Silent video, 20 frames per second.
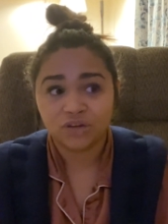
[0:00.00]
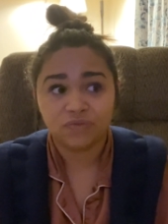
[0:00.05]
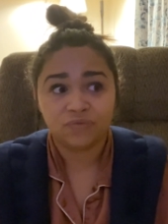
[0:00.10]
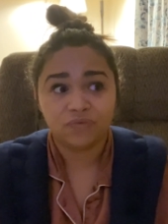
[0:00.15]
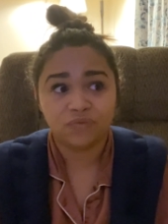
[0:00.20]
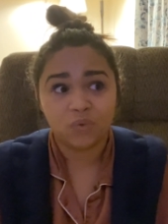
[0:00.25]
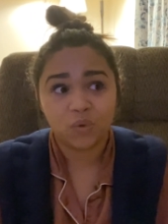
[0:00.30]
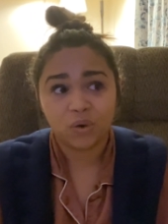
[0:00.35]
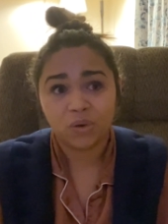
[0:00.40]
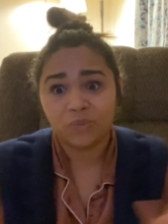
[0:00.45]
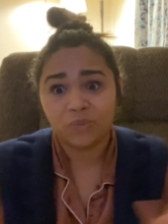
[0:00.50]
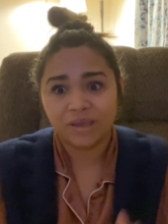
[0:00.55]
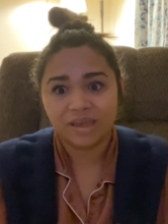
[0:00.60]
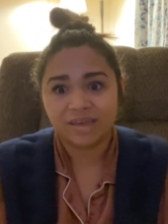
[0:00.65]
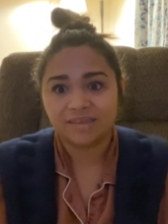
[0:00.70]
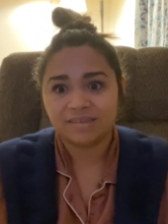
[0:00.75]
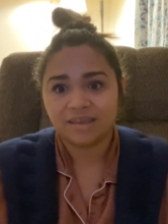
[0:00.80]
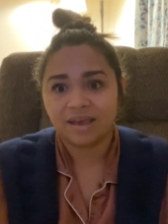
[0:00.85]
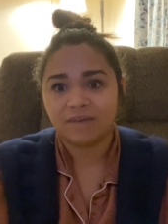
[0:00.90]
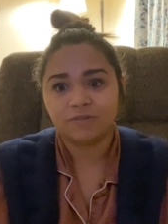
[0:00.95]
4
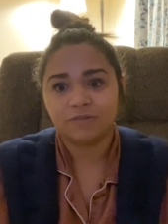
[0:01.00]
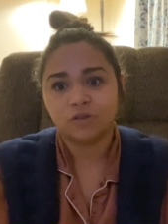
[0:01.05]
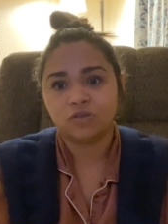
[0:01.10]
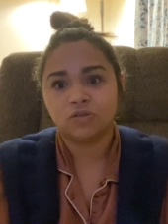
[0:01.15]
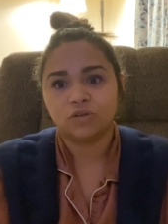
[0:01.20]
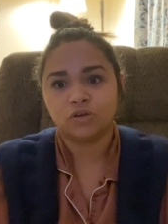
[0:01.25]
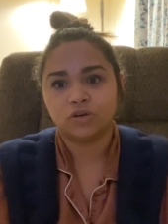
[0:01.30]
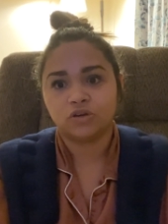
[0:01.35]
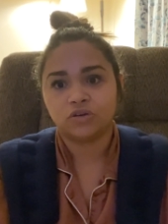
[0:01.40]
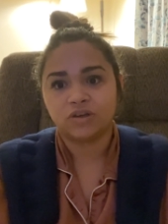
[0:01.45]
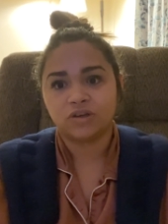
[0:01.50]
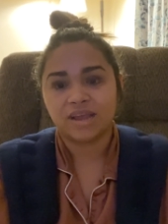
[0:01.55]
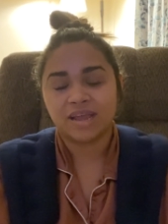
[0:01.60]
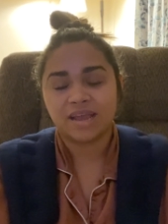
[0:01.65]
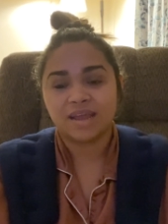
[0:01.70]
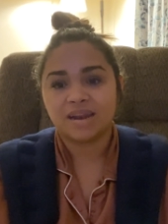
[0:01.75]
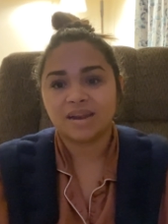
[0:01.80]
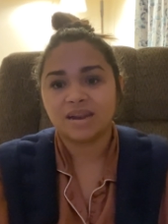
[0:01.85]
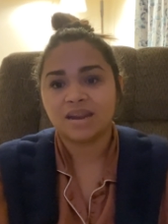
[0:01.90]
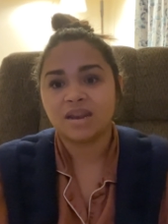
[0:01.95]
weeks after surgery.
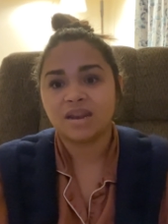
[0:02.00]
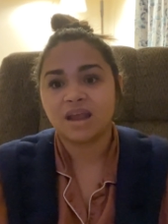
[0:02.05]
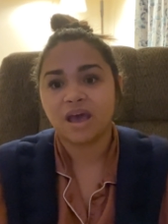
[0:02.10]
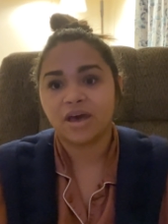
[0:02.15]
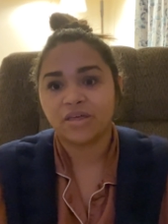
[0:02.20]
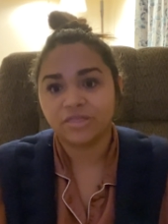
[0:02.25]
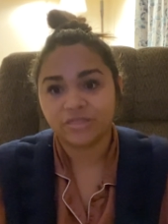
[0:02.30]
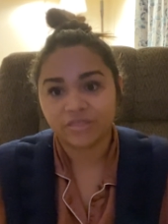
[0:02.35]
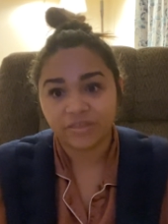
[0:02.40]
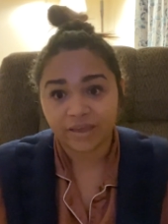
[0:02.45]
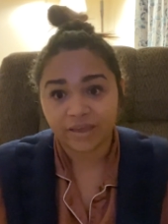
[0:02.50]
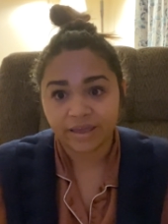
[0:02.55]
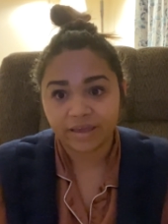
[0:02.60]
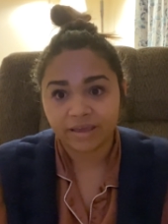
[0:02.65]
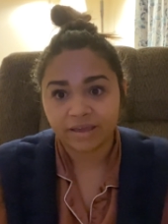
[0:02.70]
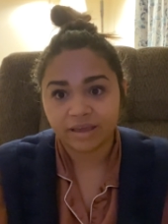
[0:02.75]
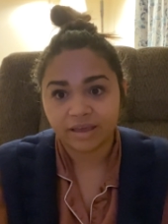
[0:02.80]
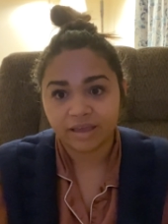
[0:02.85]
Nothing.